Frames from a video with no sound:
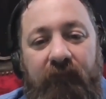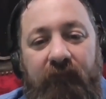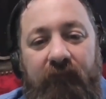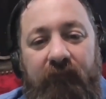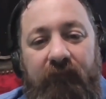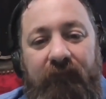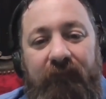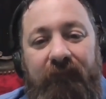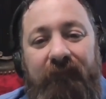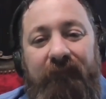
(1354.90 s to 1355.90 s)

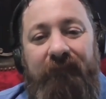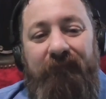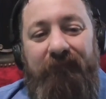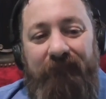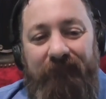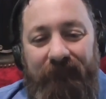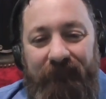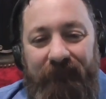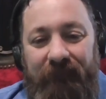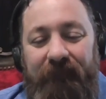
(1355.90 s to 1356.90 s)

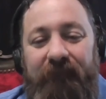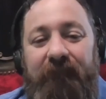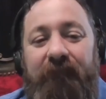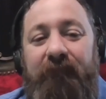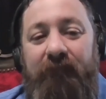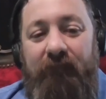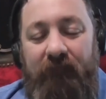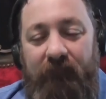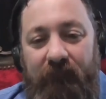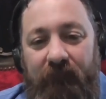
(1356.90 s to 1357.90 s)

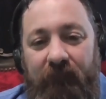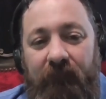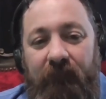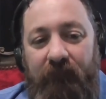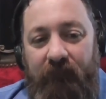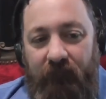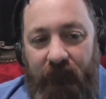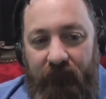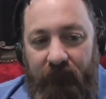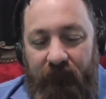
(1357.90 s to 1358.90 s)

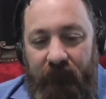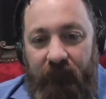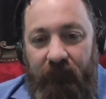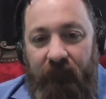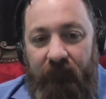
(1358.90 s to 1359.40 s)
(silent)